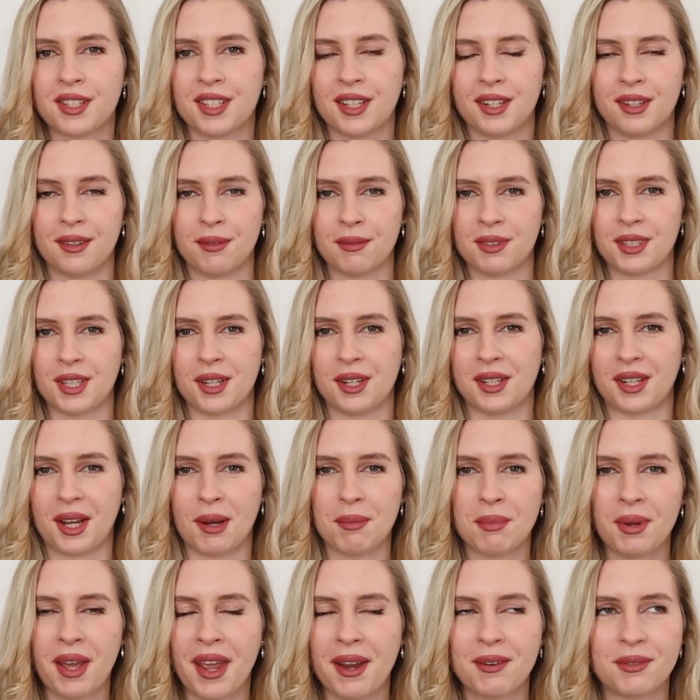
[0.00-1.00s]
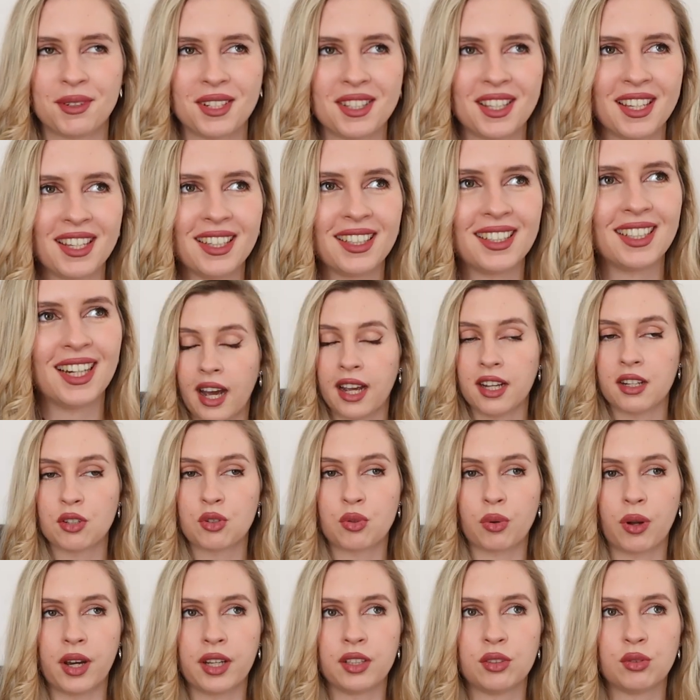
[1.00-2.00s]
setting up everything. I
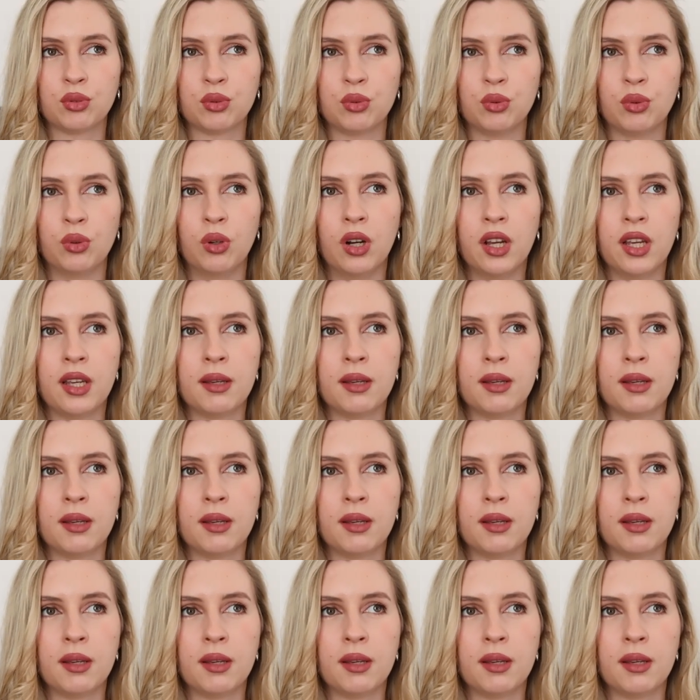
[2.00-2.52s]
try to